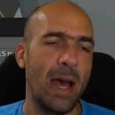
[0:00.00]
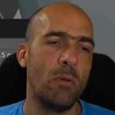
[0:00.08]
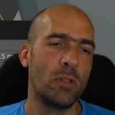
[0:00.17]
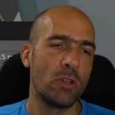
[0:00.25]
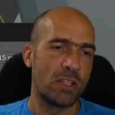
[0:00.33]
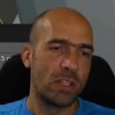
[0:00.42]

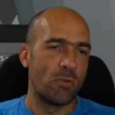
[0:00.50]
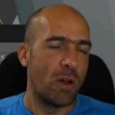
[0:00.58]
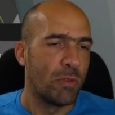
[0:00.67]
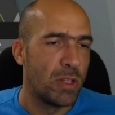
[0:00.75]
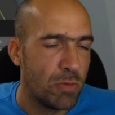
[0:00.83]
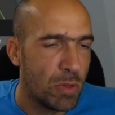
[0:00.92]
I will not
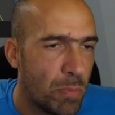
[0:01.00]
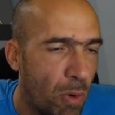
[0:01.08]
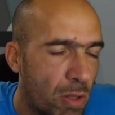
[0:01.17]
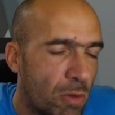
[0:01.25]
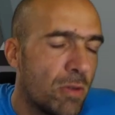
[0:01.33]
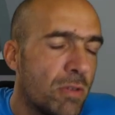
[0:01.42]
surround this with
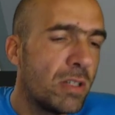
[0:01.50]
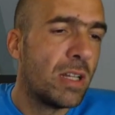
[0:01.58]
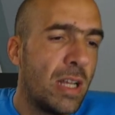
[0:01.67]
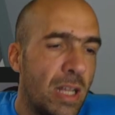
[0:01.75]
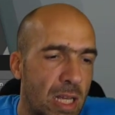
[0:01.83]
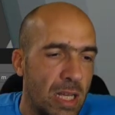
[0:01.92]

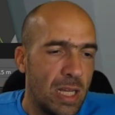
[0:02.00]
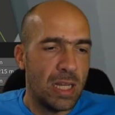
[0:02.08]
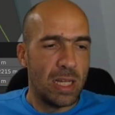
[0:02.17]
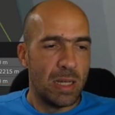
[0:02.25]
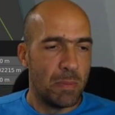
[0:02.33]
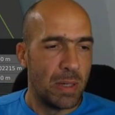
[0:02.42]
polygons,
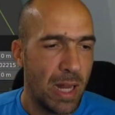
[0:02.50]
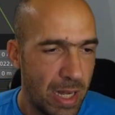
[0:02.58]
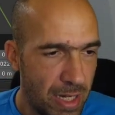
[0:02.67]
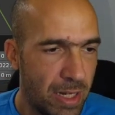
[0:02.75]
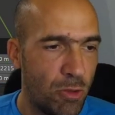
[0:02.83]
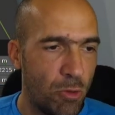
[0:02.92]
but
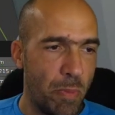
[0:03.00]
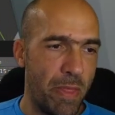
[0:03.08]
I need it